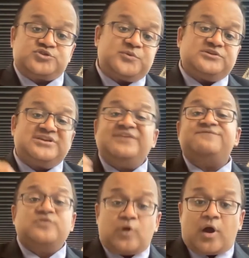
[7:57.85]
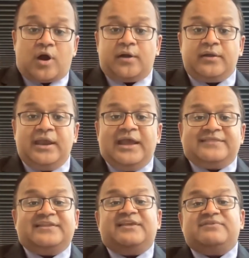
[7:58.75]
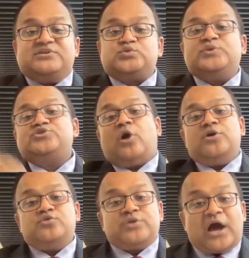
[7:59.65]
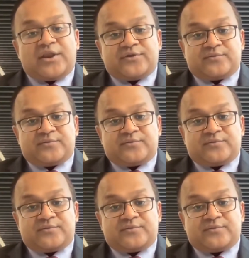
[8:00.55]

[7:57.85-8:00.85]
because if not, then they will switch on to the another